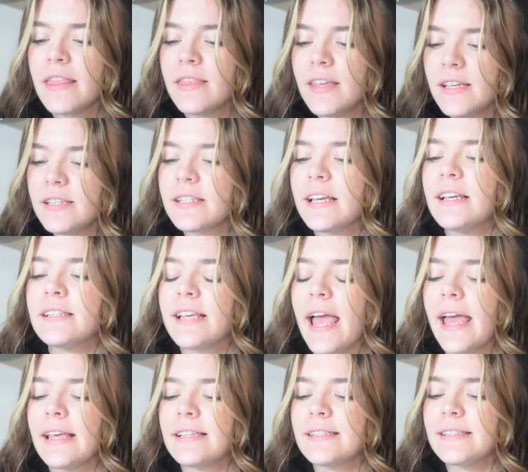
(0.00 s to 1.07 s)
This is
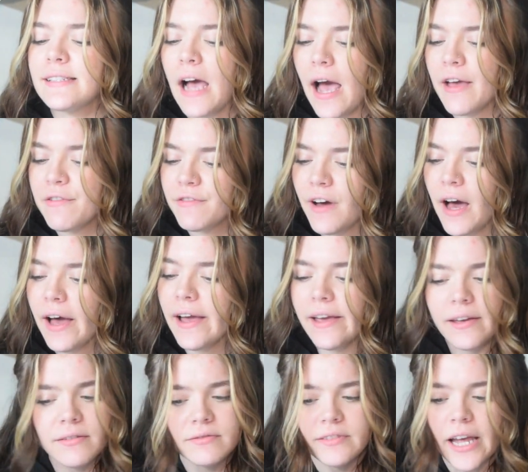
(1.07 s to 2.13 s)
a
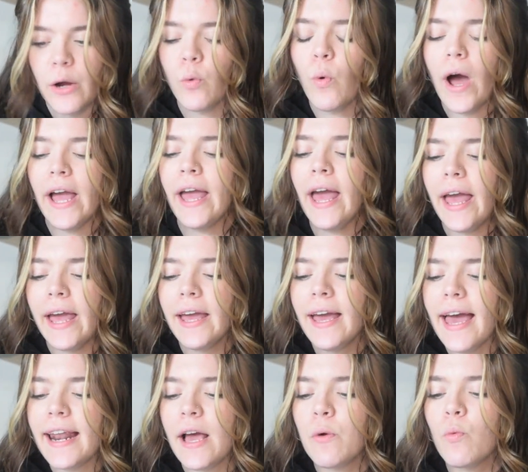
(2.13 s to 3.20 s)
sci-fi, like YA,
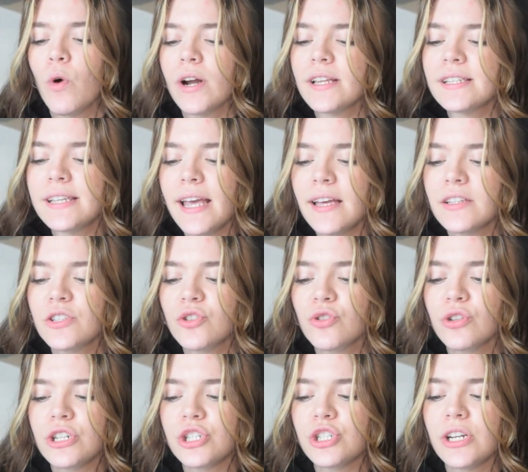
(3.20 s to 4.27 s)
and I want to say it's
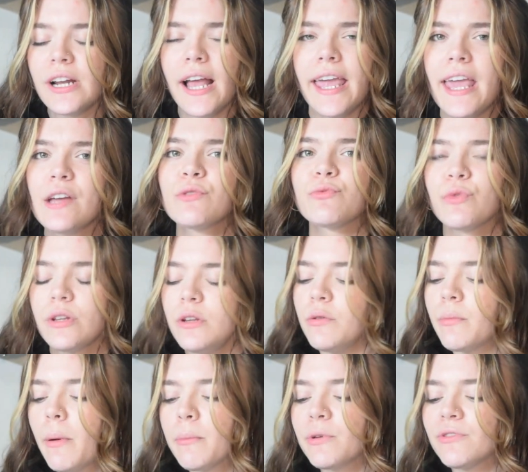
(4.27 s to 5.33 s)
Christian. I can't really
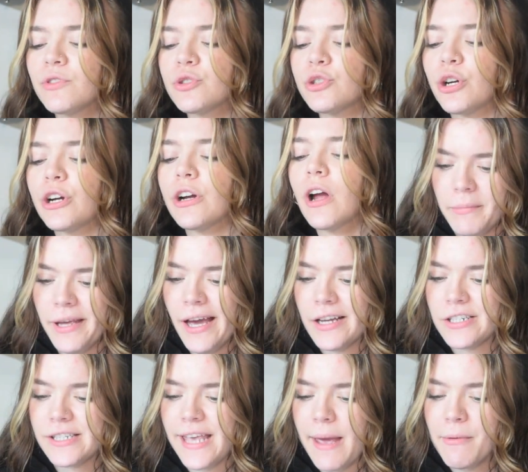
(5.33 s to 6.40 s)
remember for sure. But yeah, I
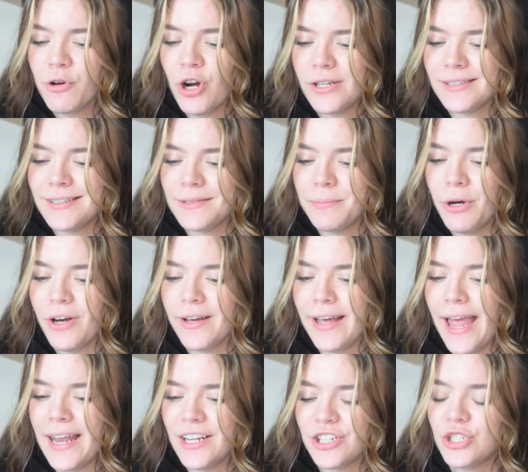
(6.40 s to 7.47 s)
just came across this book
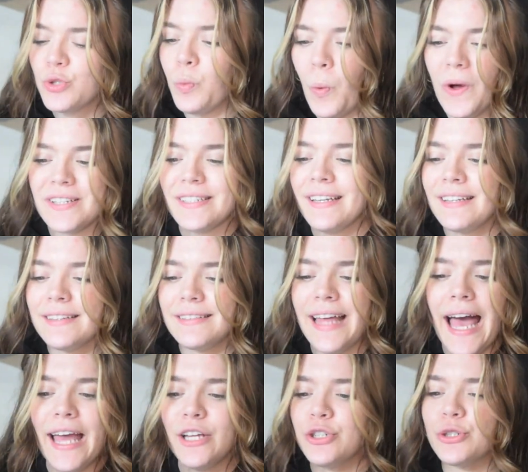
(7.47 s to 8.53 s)
and it just wasn't
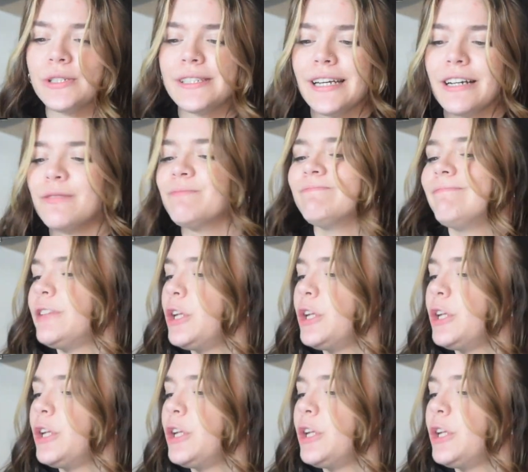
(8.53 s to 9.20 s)
that interesting.